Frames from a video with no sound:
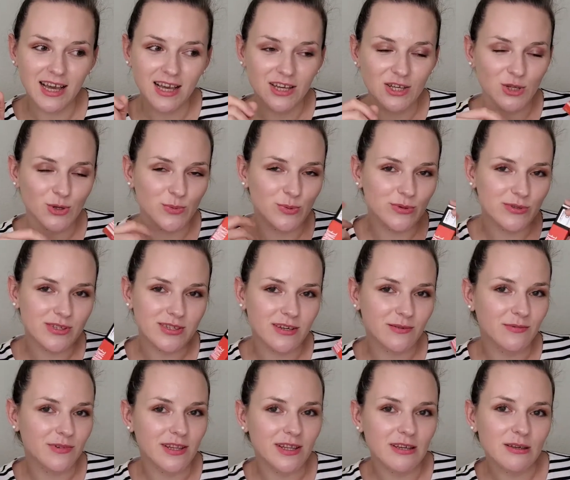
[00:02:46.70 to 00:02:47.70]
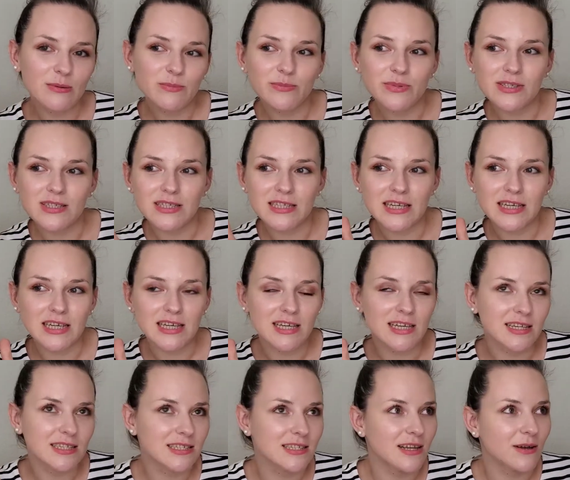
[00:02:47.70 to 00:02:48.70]
you put some
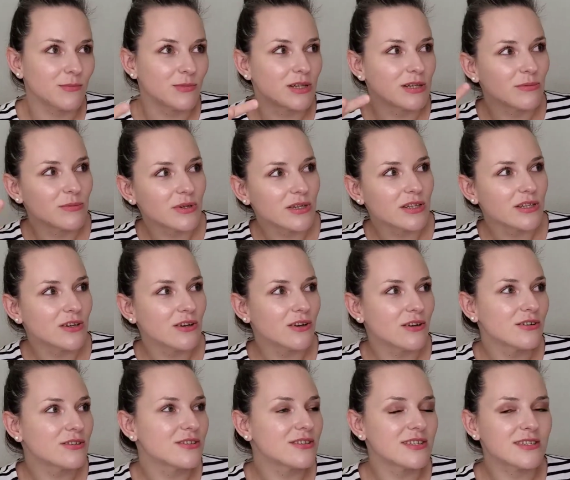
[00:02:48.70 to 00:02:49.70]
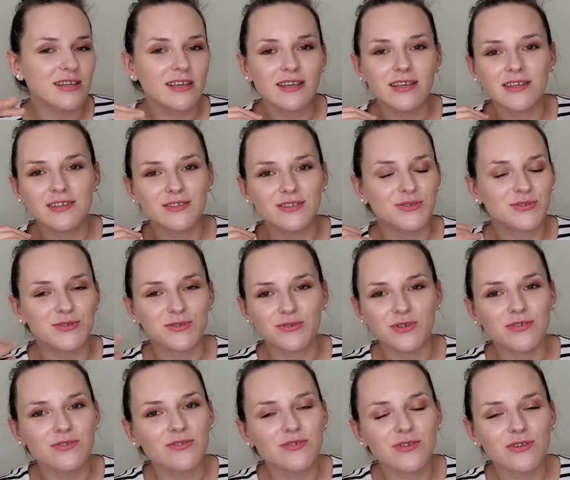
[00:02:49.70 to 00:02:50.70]
lipstick, some lip gloss, and you know,
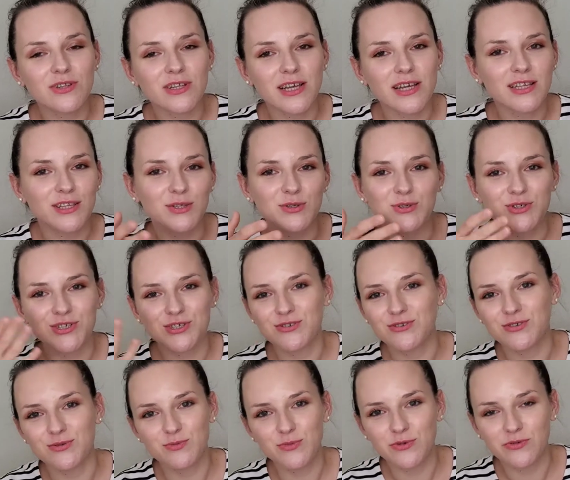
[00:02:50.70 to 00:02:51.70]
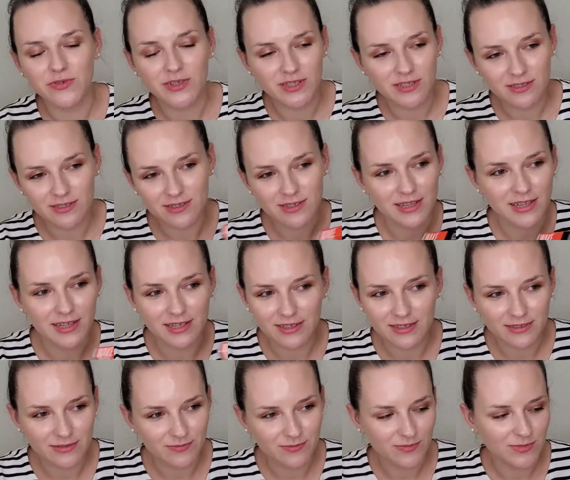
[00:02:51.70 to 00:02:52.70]
if you don't like it, you just remove it.
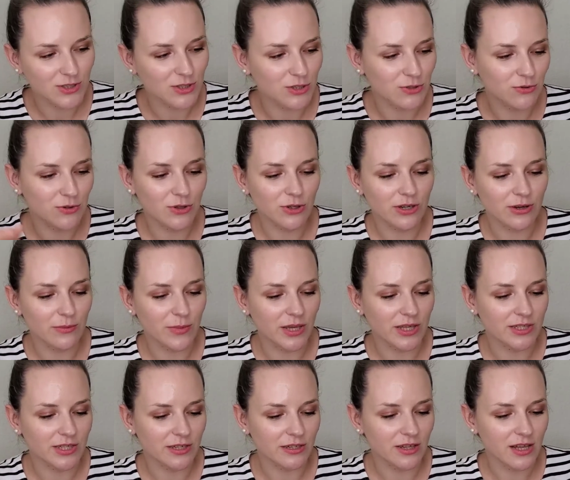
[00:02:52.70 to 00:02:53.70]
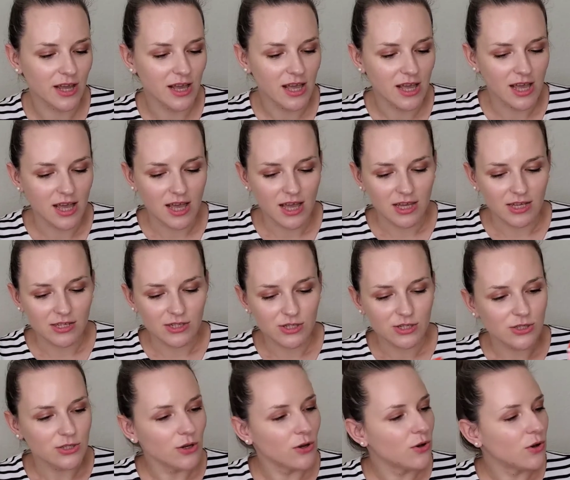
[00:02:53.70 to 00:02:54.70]
Like, you know, not a big deal.
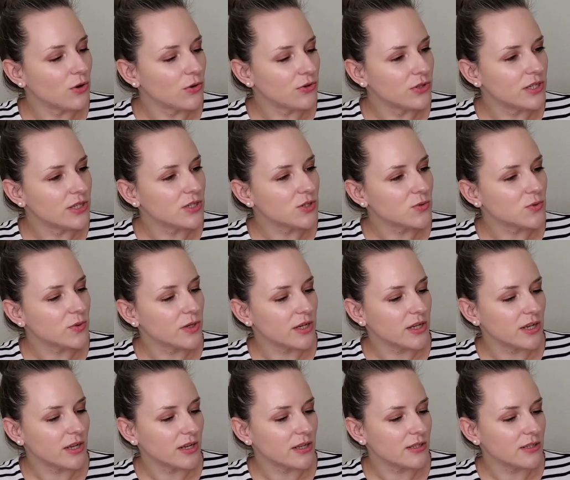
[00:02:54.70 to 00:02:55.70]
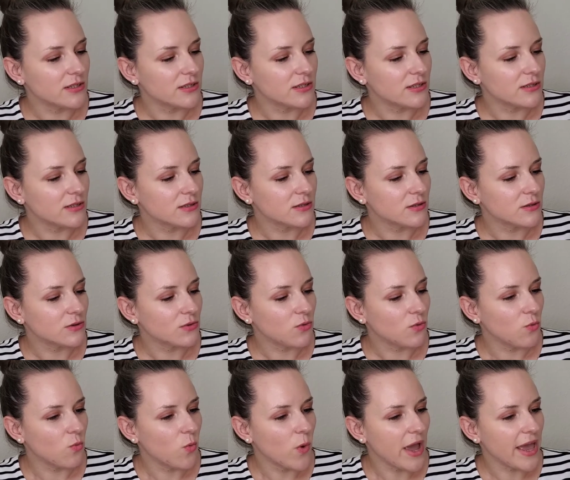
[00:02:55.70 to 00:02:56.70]
So this one is
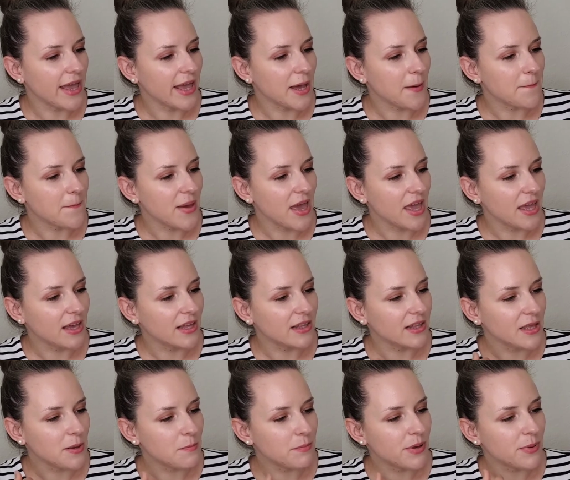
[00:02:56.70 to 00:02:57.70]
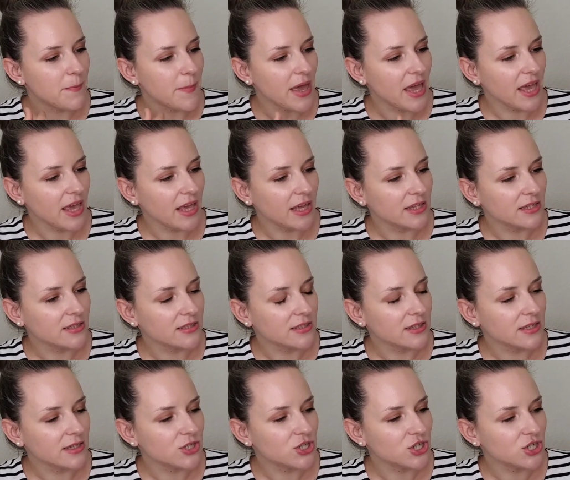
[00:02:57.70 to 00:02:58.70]
Wake Make Lip
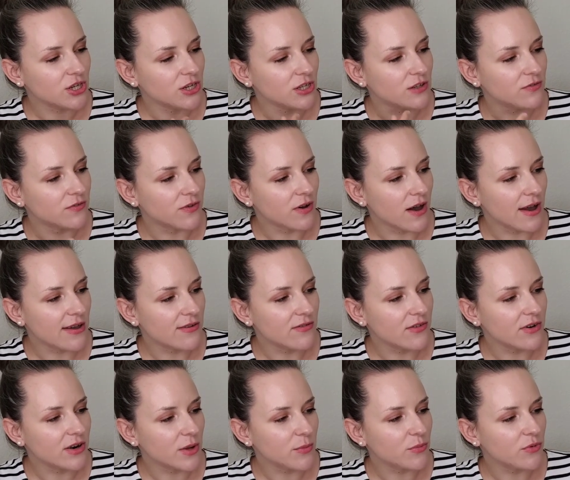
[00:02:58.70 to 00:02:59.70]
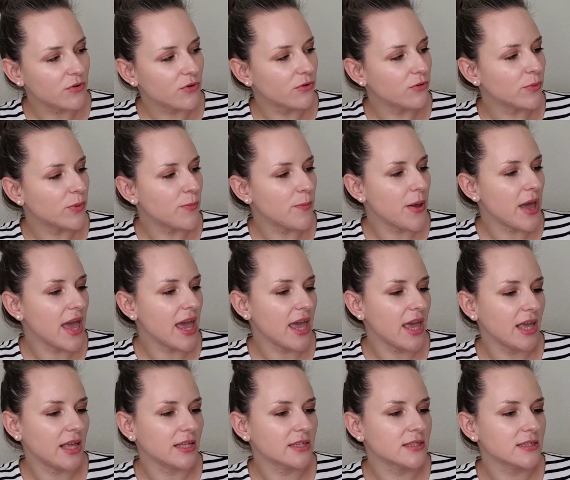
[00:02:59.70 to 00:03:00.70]
Paint, shade 5, grapefruit
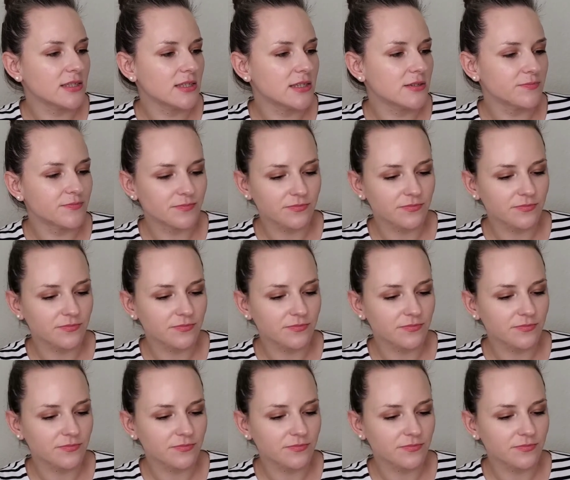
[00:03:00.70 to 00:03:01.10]
paint.